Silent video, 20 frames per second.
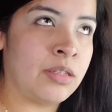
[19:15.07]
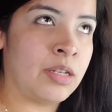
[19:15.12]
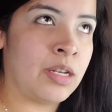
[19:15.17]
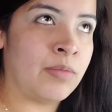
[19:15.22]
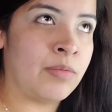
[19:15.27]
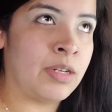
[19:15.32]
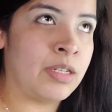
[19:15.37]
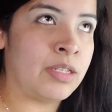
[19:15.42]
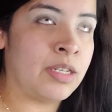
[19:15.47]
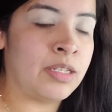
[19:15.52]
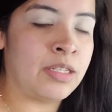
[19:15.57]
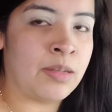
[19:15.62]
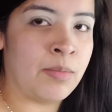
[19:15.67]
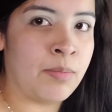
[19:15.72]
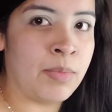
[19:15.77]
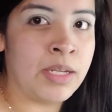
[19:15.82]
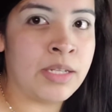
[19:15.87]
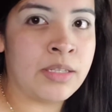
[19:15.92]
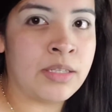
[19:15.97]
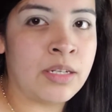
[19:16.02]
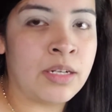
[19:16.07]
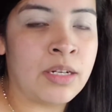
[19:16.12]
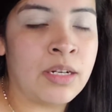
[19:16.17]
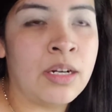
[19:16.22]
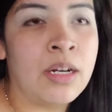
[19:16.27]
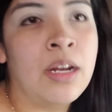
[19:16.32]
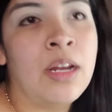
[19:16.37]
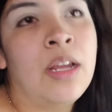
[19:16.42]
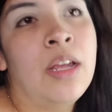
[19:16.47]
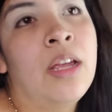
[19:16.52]
I want to say semester,
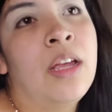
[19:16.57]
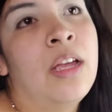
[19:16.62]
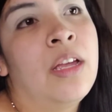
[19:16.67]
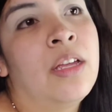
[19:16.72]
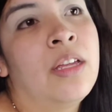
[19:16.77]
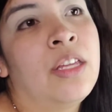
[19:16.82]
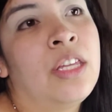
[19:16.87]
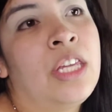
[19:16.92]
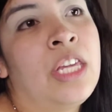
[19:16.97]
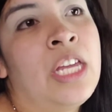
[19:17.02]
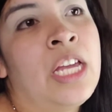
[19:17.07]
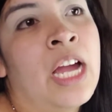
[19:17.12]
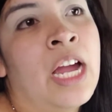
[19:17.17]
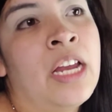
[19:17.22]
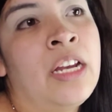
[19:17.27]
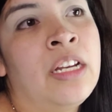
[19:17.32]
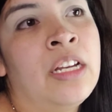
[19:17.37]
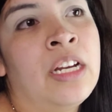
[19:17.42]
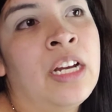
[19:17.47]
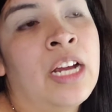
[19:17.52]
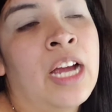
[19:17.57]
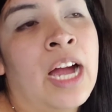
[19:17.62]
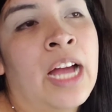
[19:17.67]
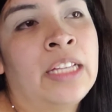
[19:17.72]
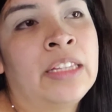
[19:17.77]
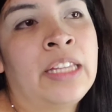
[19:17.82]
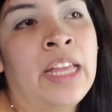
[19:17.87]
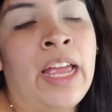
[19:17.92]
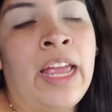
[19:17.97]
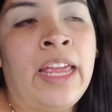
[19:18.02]
he kind of
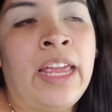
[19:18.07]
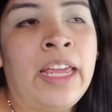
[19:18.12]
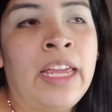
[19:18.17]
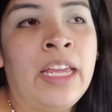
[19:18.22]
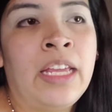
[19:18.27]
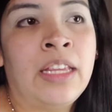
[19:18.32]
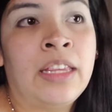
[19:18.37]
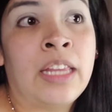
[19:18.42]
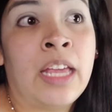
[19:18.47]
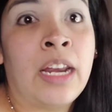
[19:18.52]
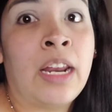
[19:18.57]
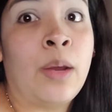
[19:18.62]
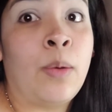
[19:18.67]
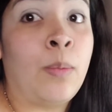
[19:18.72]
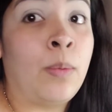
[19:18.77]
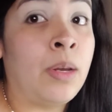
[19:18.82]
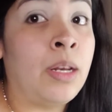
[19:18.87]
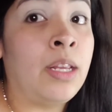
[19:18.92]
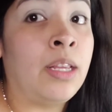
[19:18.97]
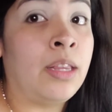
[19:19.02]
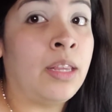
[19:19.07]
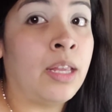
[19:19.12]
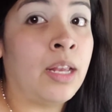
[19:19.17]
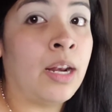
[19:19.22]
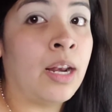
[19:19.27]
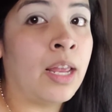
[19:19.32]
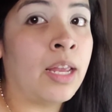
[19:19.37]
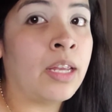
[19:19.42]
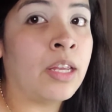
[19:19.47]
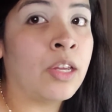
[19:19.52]
got that hint that I really
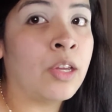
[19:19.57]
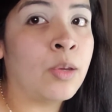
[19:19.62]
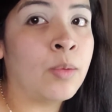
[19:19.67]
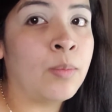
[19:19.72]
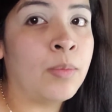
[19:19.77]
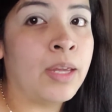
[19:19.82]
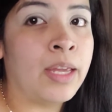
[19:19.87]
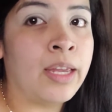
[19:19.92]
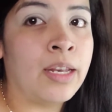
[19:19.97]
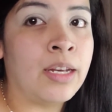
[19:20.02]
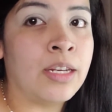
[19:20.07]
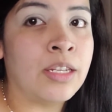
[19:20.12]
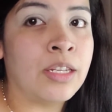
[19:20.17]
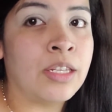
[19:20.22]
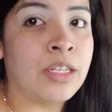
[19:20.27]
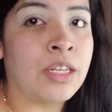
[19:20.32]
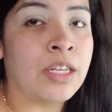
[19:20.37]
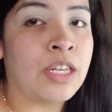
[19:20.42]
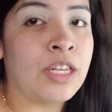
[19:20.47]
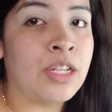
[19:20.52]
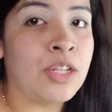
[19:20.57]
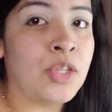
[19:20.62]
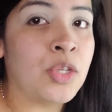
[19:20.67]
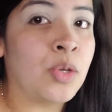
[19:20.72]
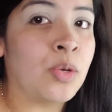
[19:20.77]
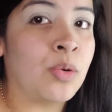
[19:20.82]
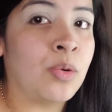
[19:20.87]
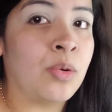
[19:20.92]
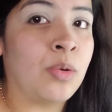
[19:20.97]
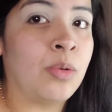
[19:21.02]
did like him. And he
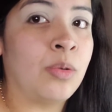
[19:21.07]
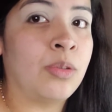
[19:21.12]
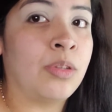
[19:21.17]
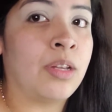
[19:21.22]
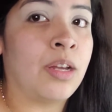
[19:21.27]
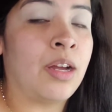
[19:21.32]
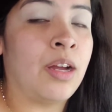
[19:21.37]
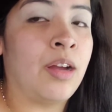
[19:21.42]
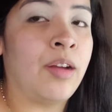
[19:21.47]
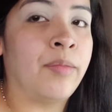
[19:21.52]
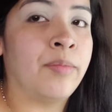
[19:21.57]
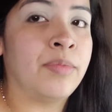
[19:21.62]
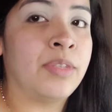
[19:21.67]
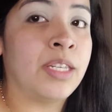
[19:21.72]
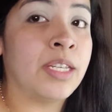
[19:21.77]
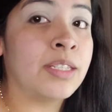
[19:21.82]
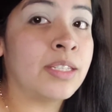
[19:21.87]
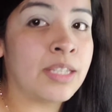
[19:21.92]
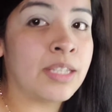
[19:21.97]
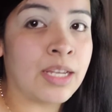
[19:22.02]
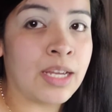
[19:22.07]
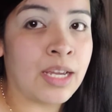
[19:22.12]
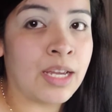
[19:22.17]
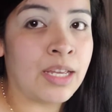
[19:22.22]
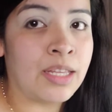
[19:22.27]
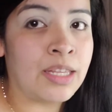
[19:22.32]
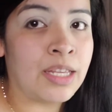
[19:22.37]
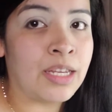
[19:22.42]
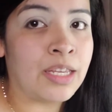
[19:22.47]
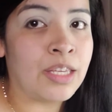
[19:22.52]
told
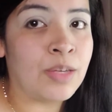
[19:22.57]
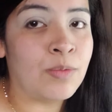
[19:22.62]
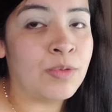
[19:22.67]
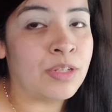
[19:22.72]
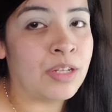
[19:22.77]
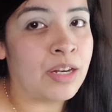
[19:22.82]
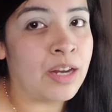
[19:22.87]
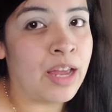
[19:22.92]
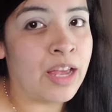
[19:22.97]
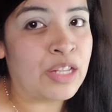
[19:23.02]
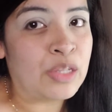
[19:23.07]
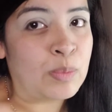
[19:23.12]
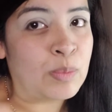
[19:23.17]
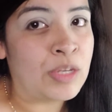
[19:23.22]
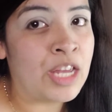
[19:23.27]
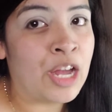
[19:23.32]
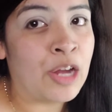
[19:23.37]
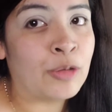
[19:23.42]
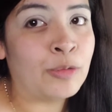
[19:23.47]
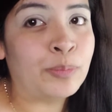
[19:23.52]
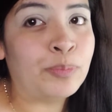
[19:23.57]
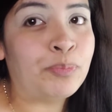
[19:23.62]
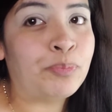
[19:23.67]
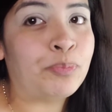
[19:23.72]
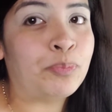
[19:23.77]
Jessica that he was going to ask me out,